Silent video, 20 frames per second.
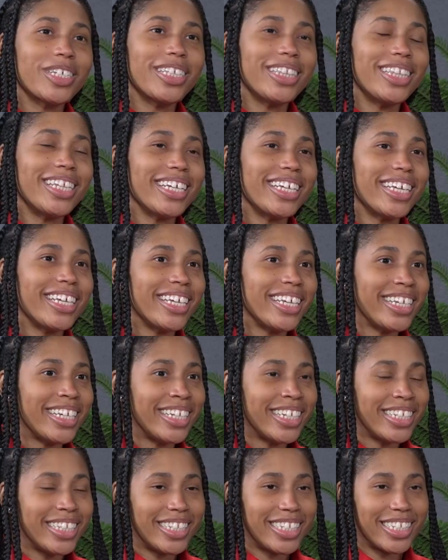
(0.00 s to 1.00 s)
the
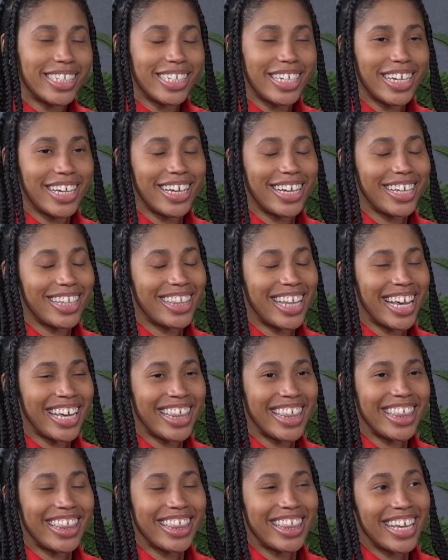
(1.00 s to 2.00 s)
kids, they
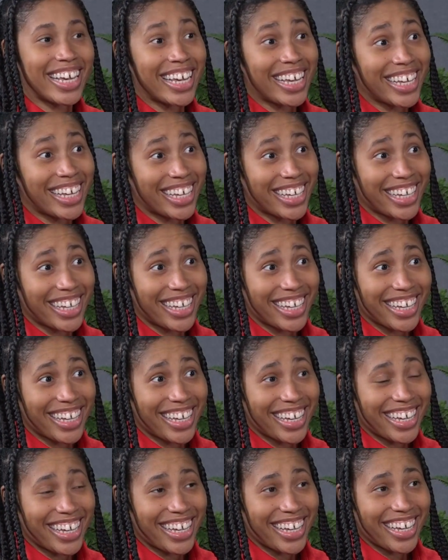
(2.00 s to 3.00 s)
think
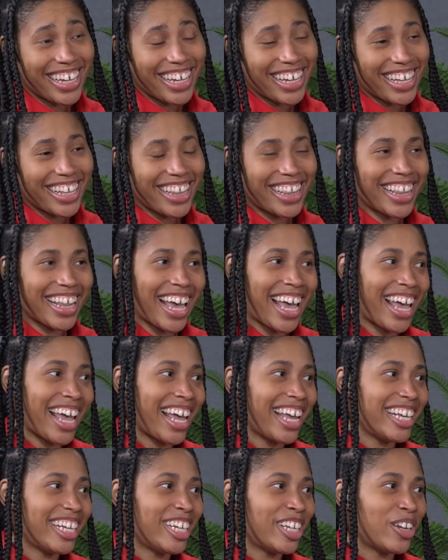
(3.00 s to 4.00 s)

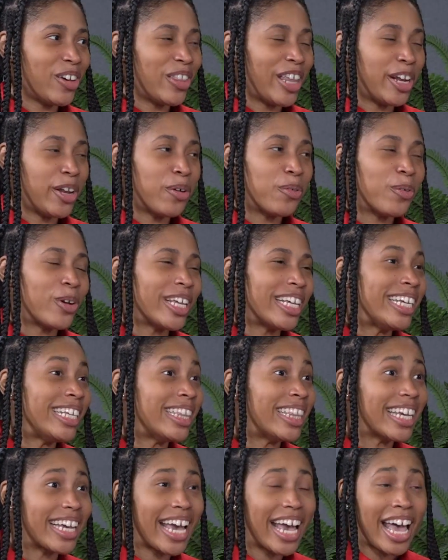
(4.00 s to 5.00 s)
that, you know, they don't want to eat
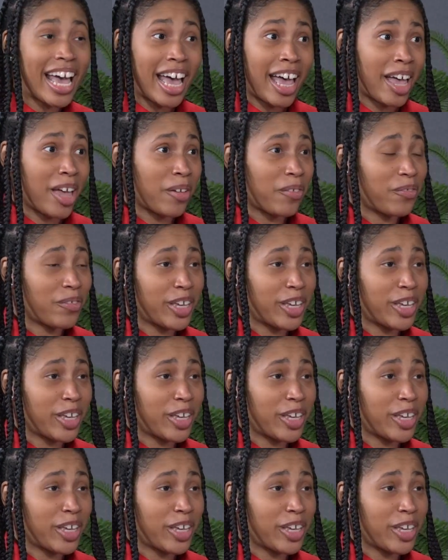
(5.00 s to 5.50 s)
in the caf.